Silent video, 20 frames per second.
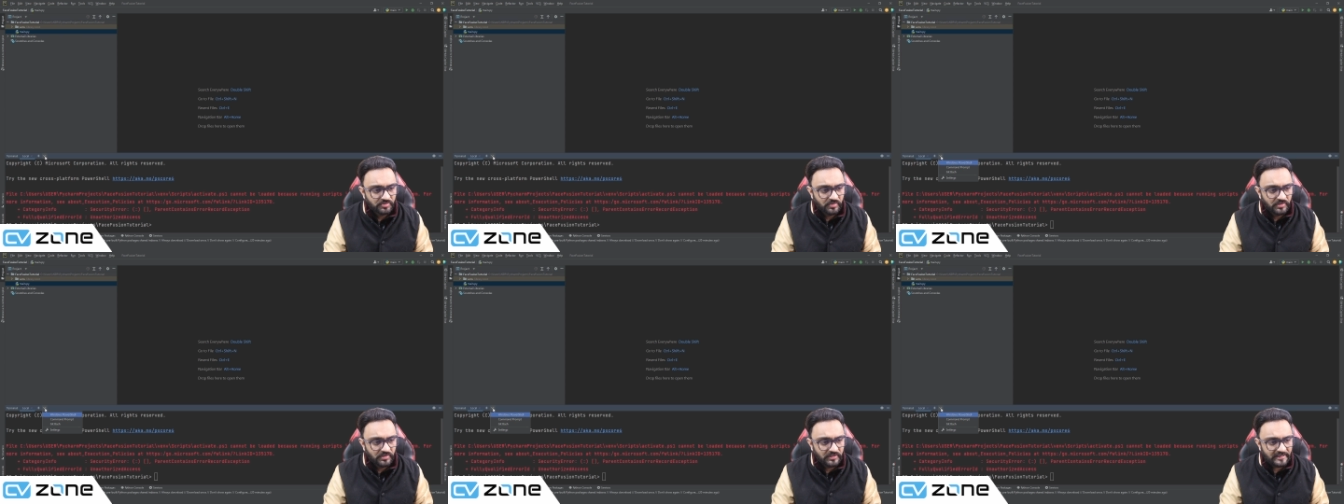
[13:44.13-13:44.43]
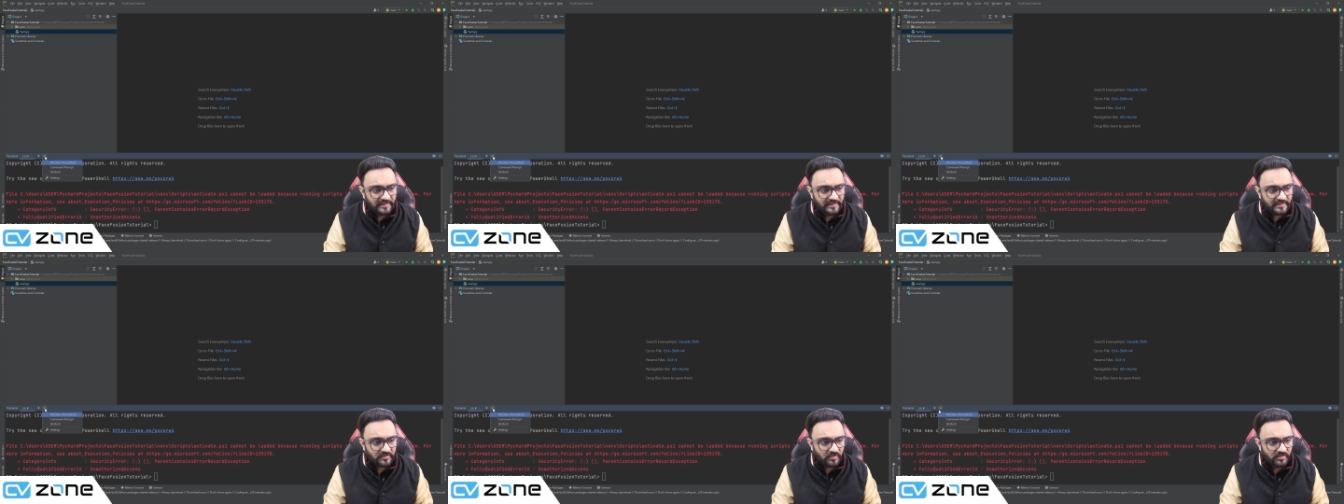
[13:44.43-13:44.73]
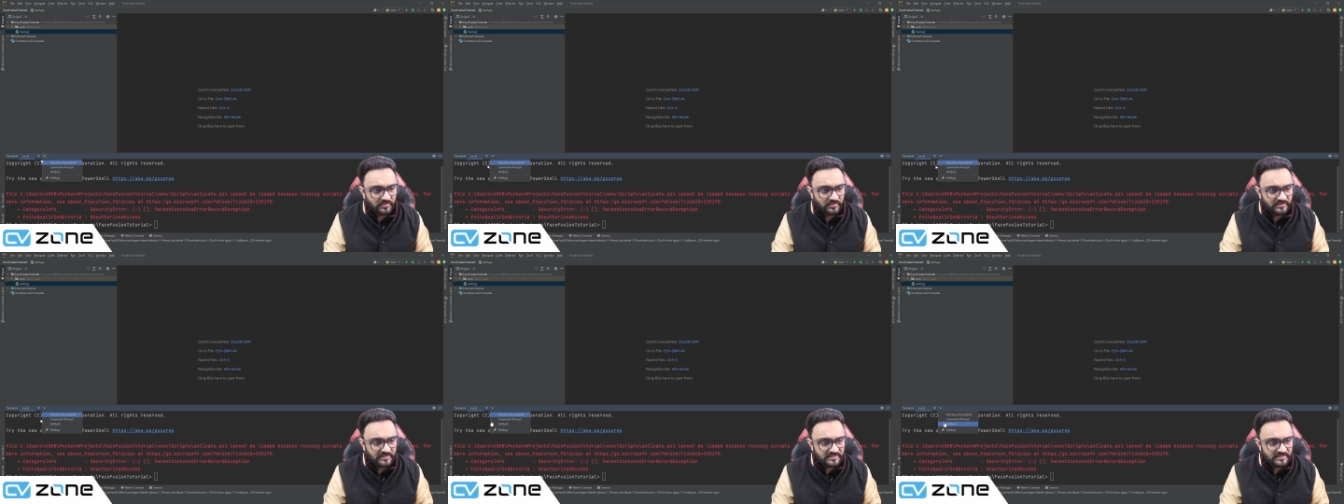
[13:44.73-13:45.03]
click
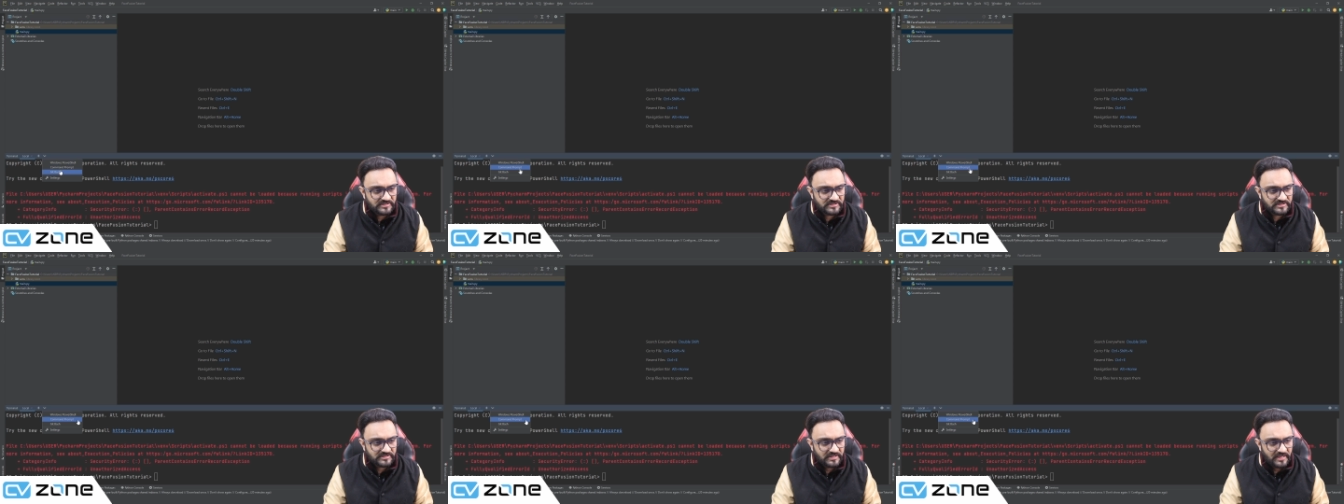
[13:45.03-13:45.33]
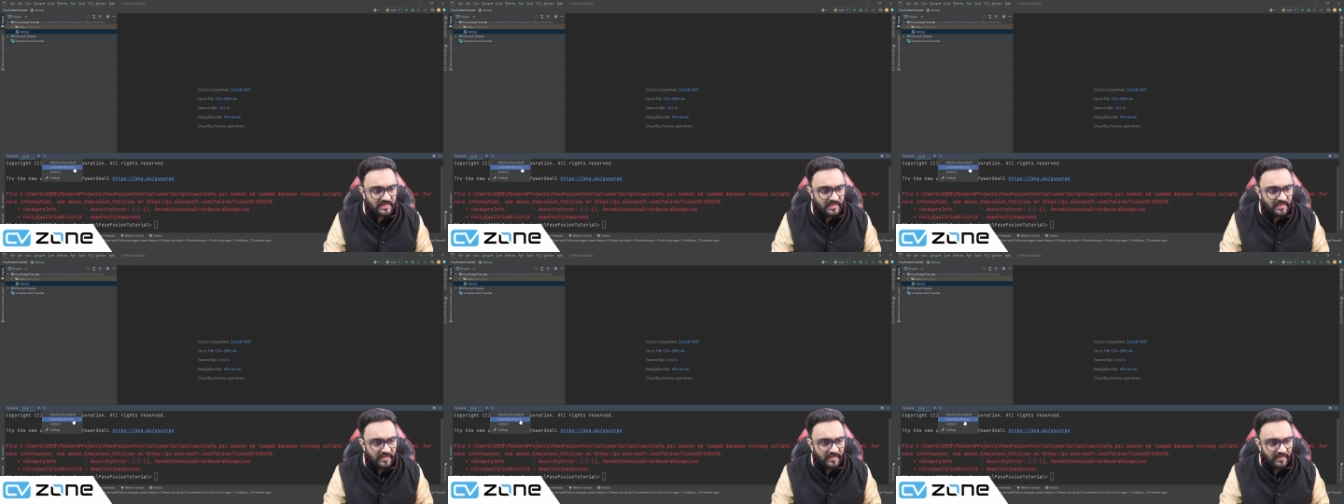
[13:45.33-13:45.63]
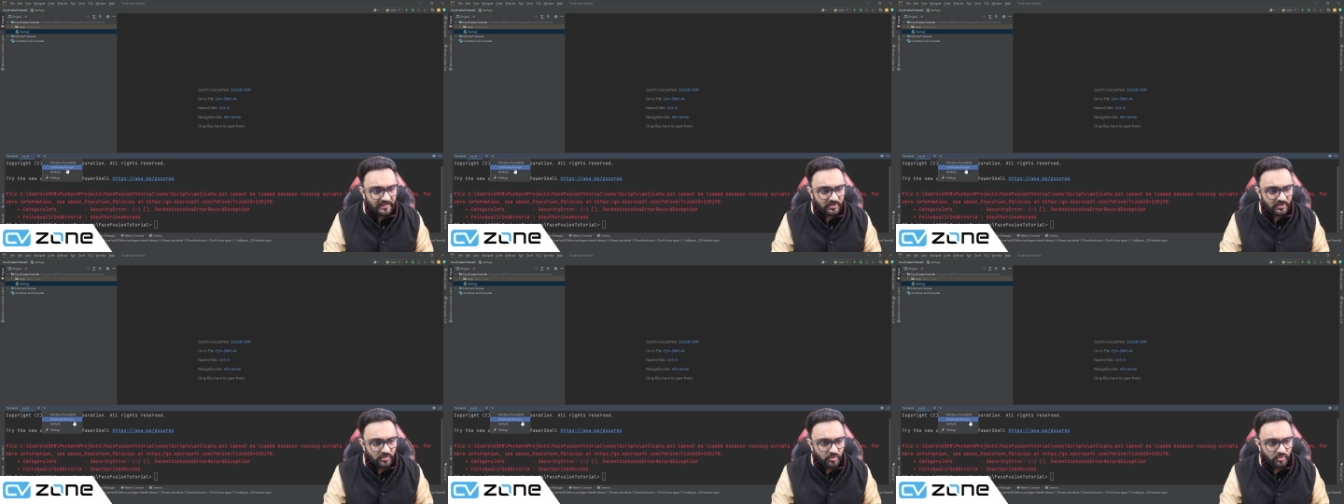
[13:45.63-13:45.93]
on this
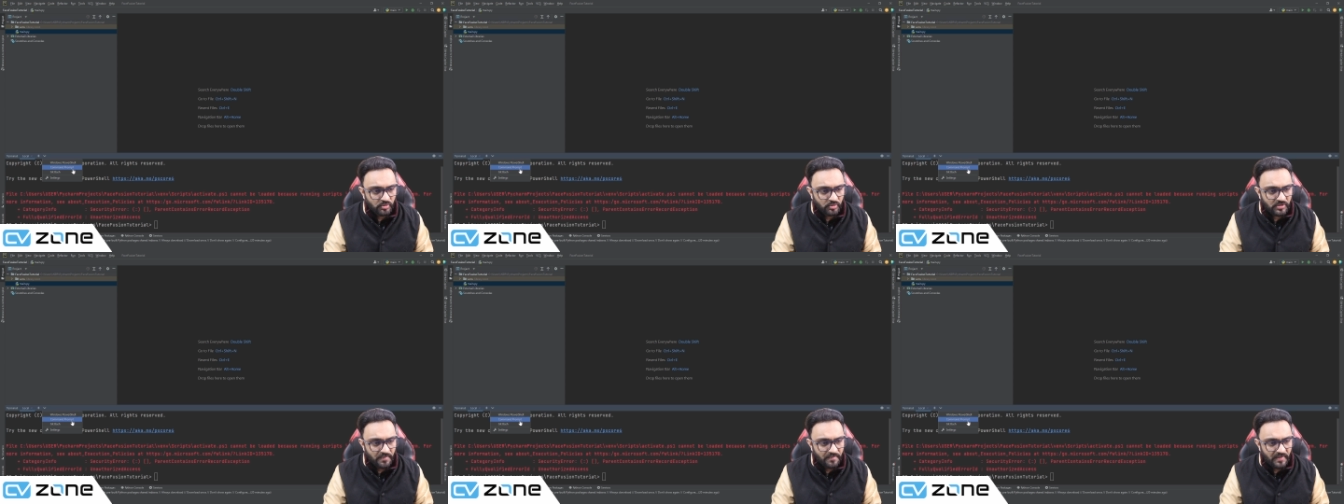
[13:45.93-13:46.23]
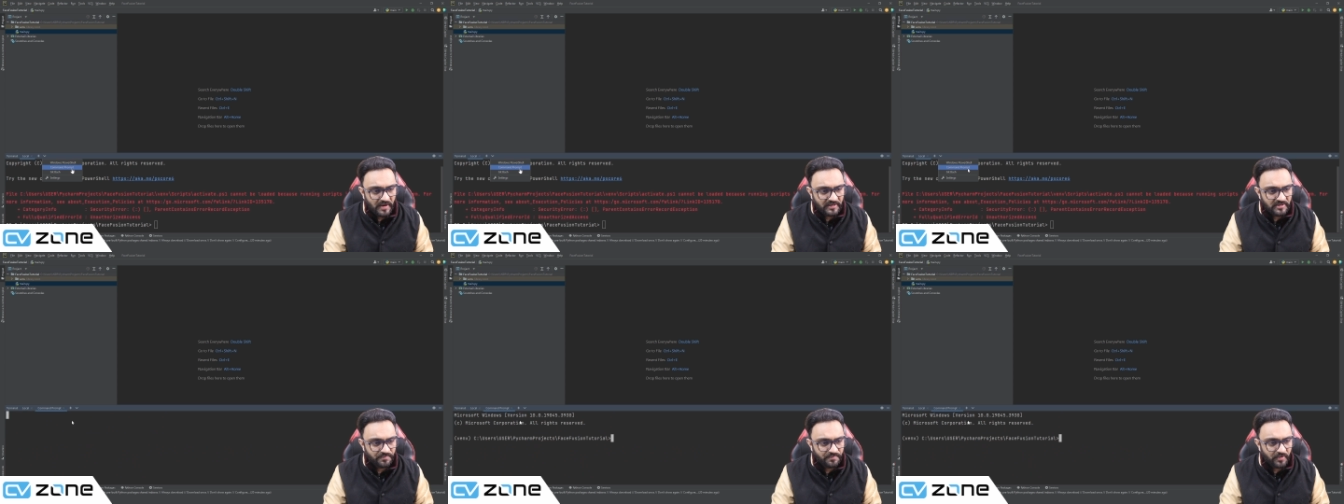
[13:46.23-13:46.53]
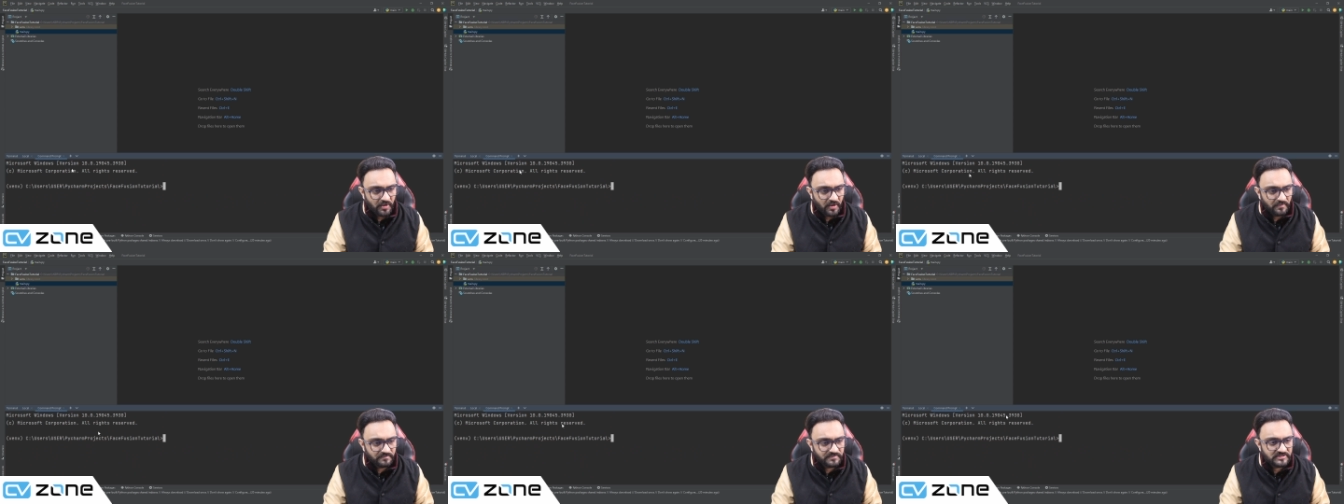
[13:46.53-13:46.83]
and go to command
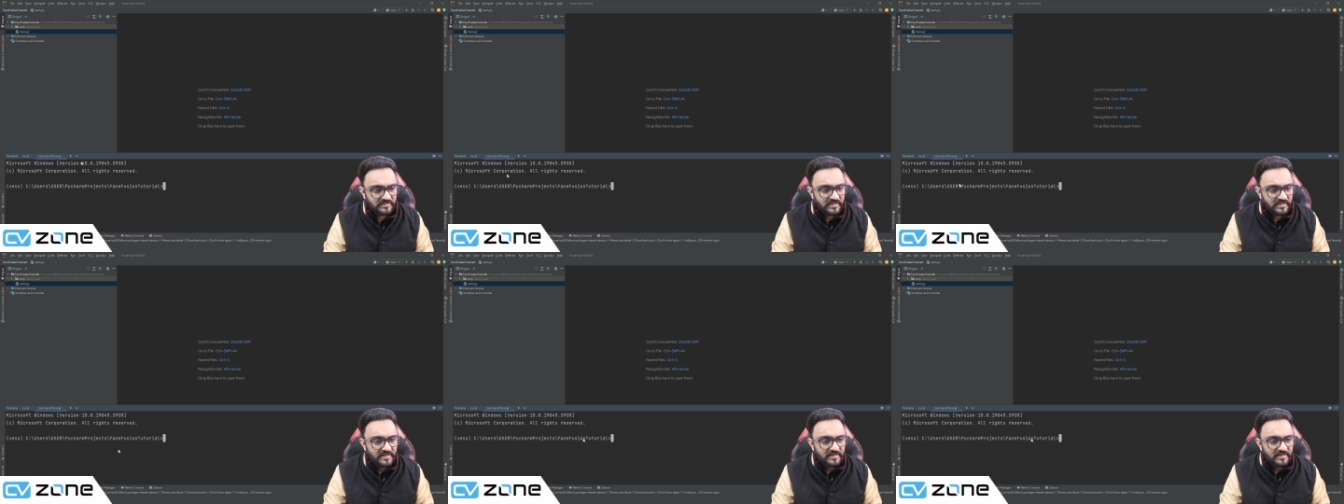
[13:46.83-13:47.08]
prompt.